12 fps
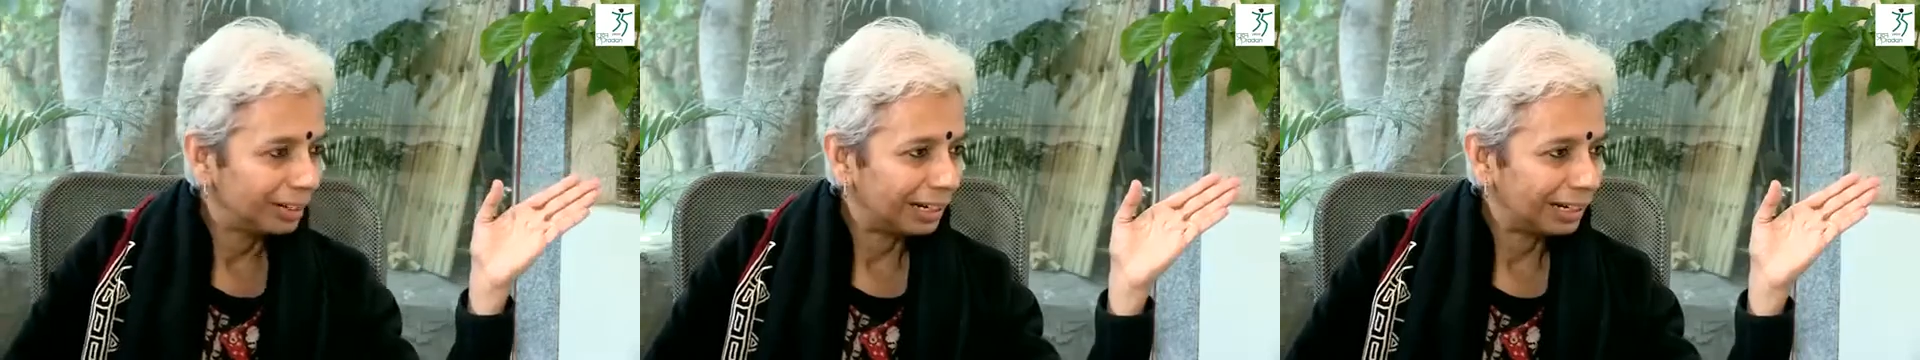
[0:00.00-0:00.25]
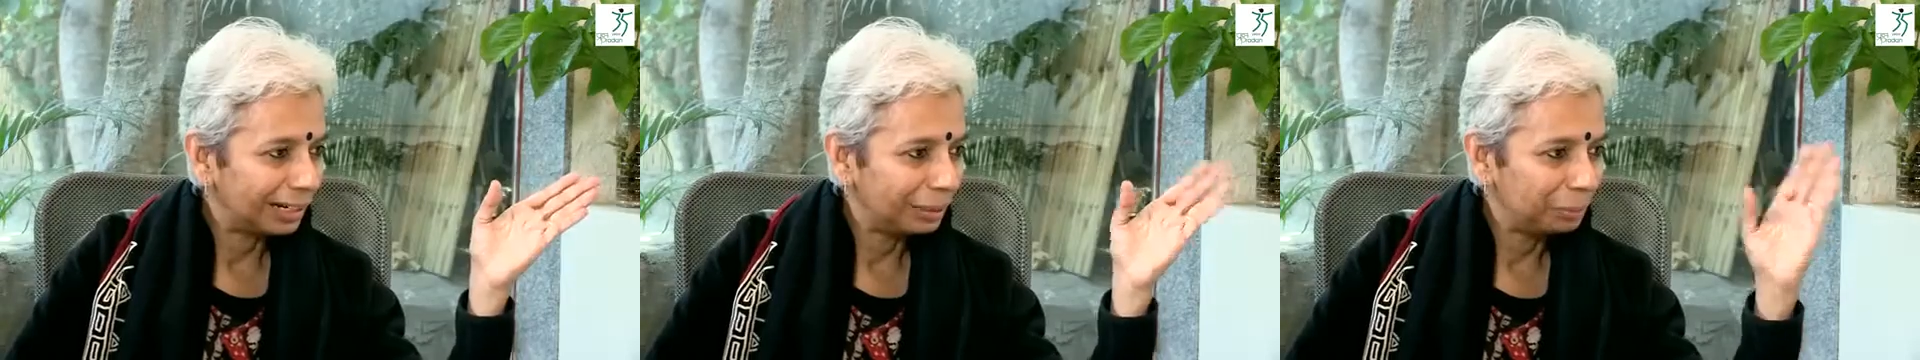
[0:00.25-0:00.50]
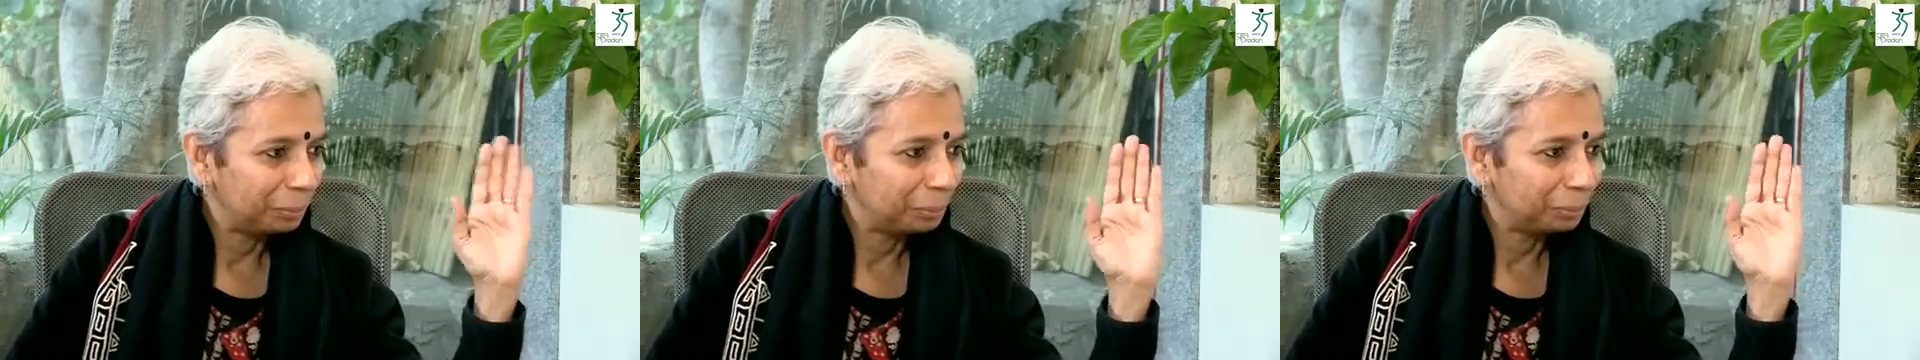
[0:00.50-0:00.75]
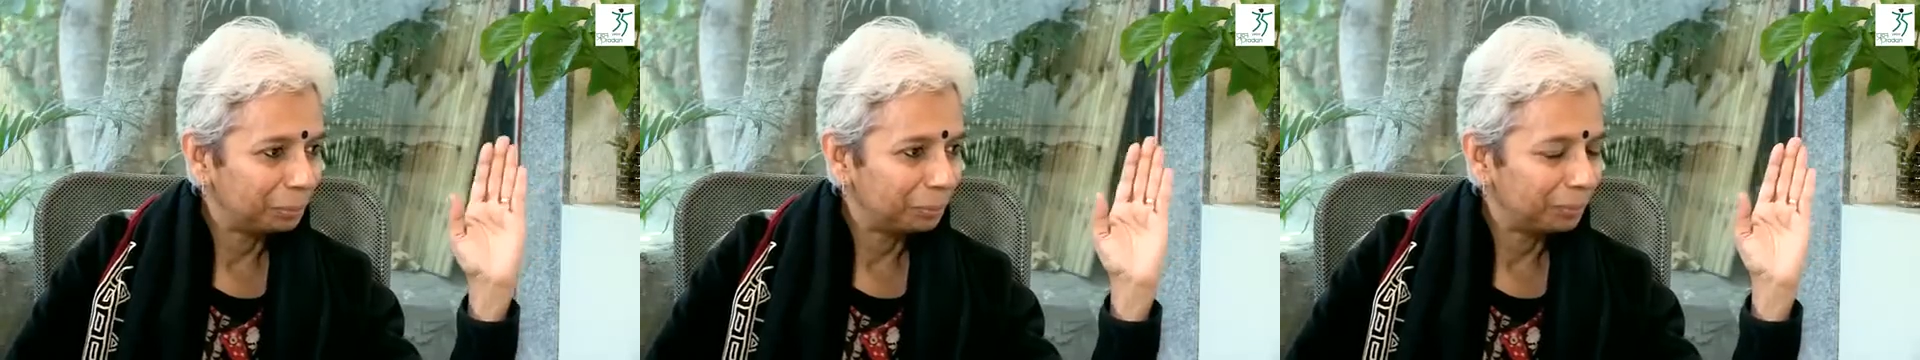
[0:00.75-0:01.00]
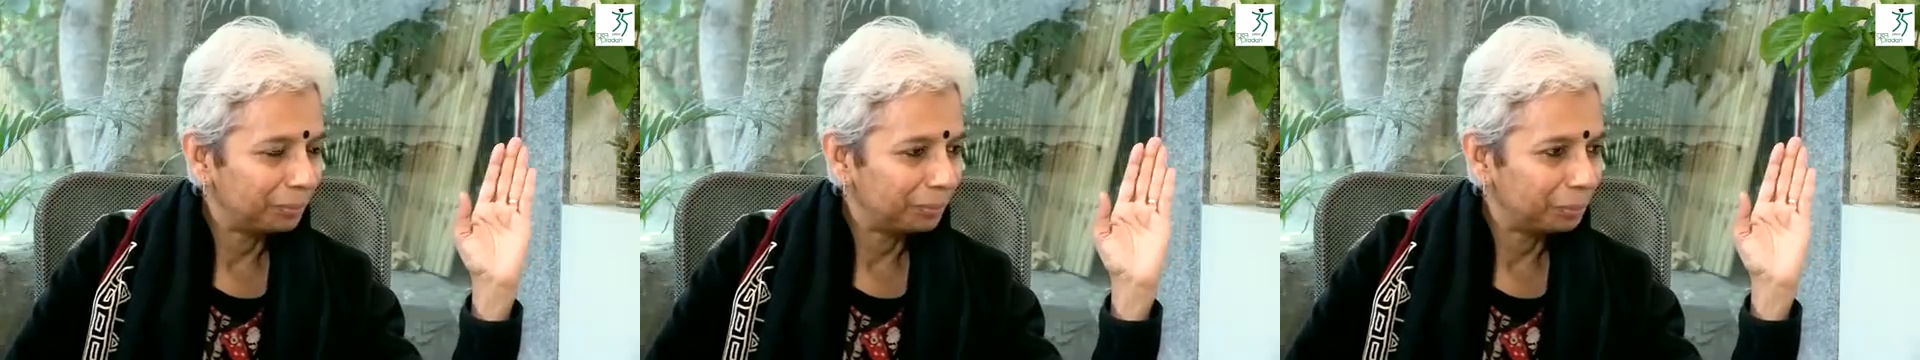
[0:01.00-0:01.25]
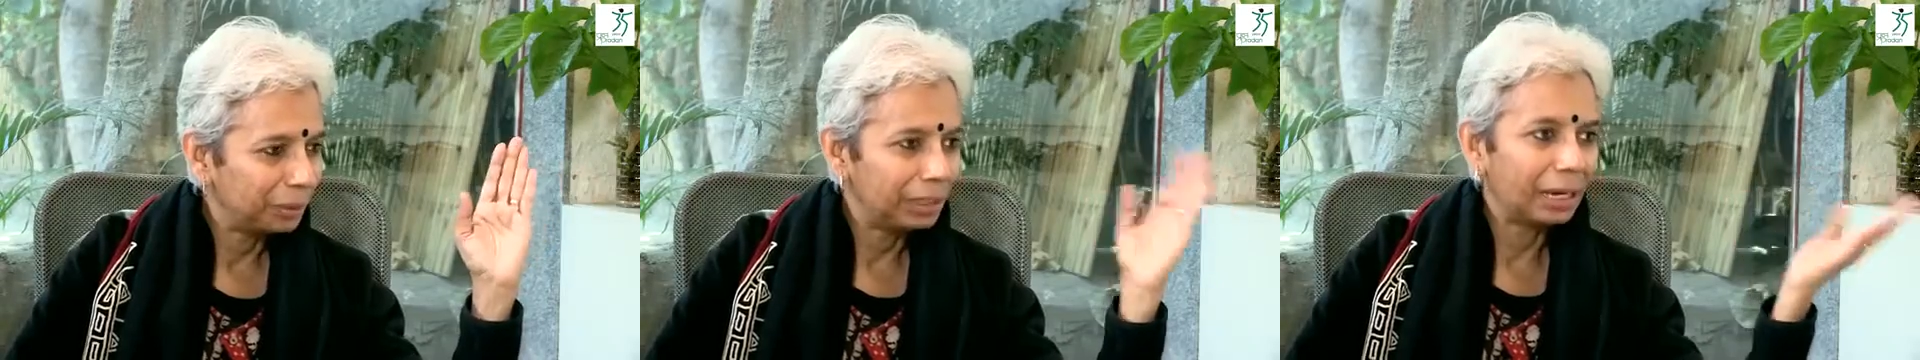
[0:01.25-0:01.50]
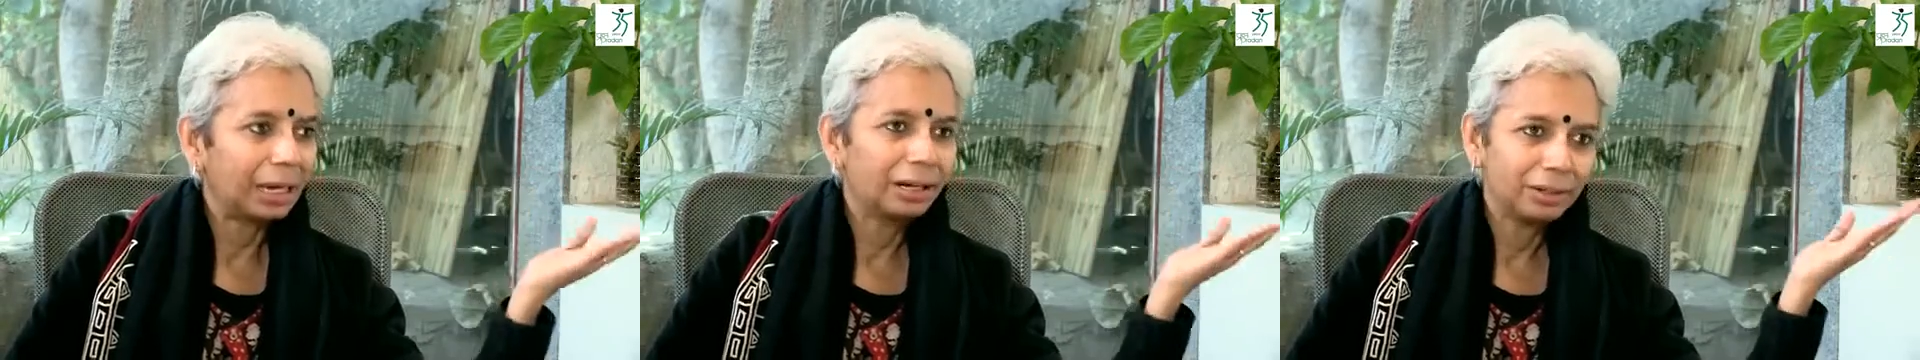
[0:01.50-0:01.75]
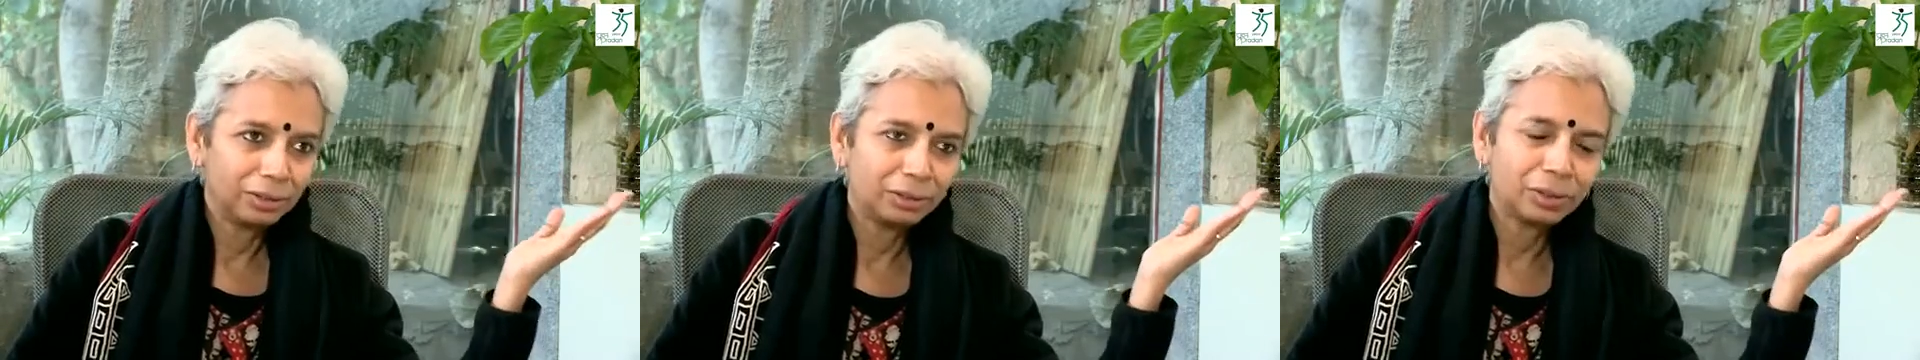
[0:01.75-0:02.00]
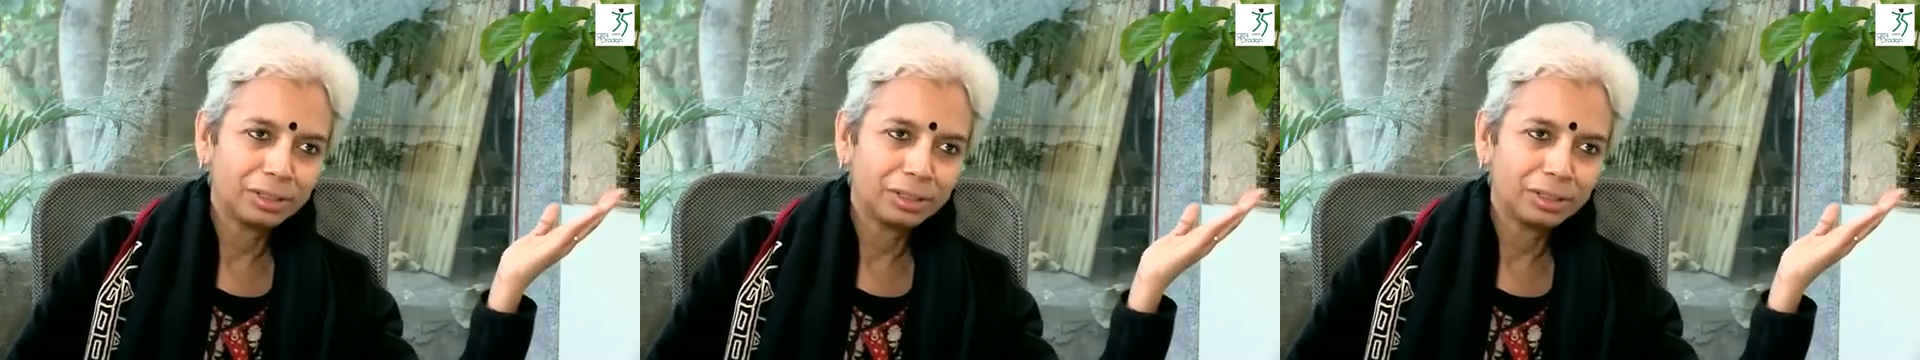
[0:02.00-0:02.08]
I began